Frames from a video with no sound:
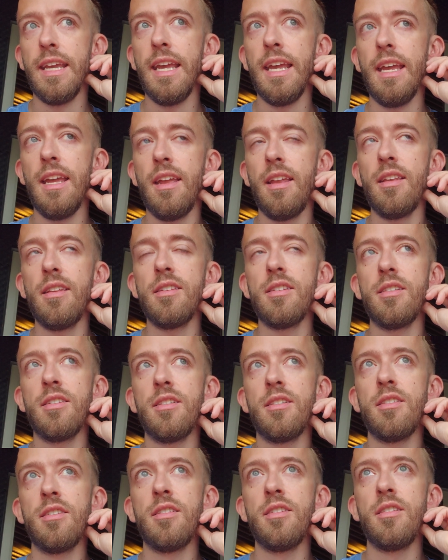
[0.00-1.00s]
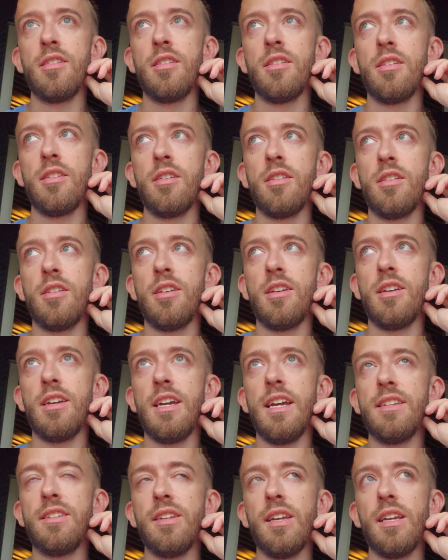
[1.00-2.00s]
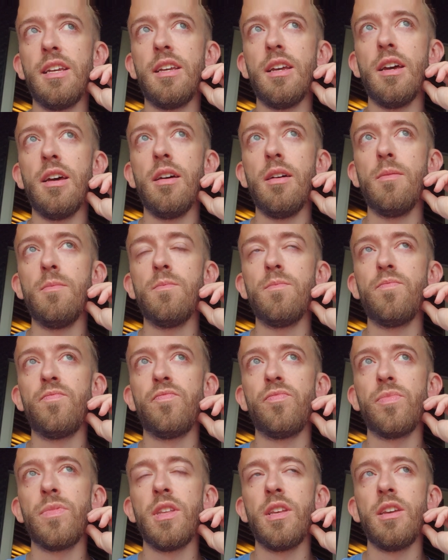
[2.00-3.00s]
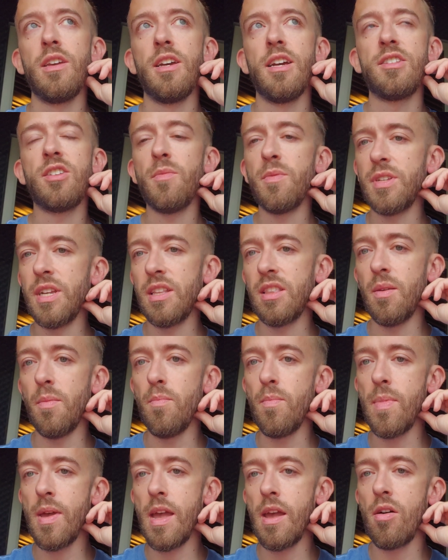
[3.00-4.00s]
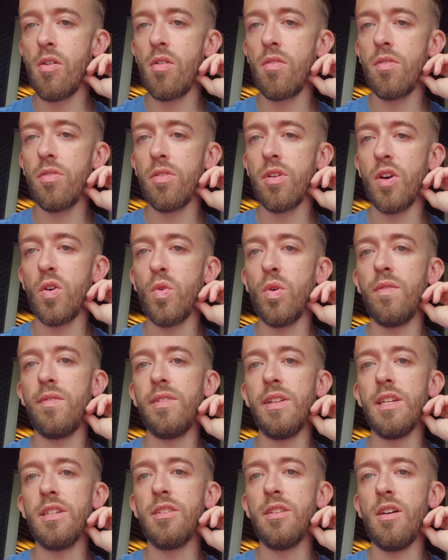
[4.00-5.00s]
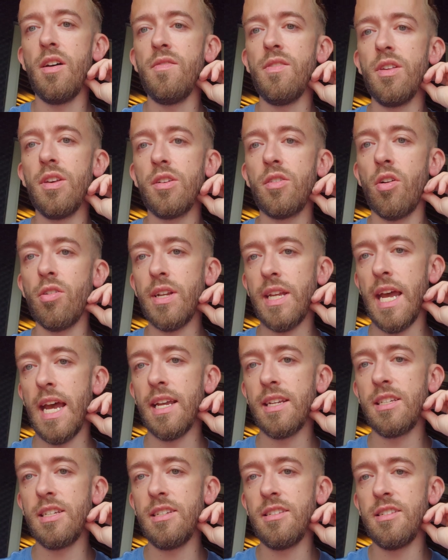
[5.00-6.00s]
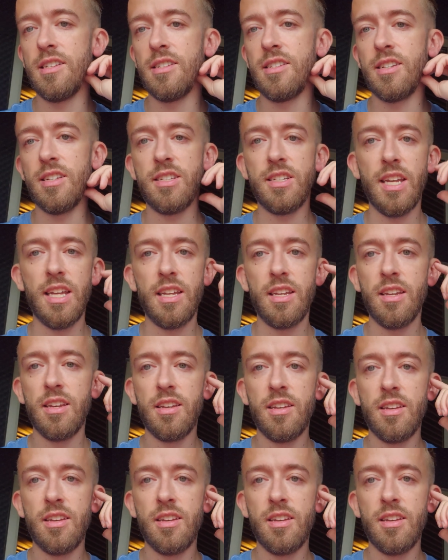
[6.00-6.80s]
And it's like, it's almost like the male equivalent of the Kardashians. It's just like,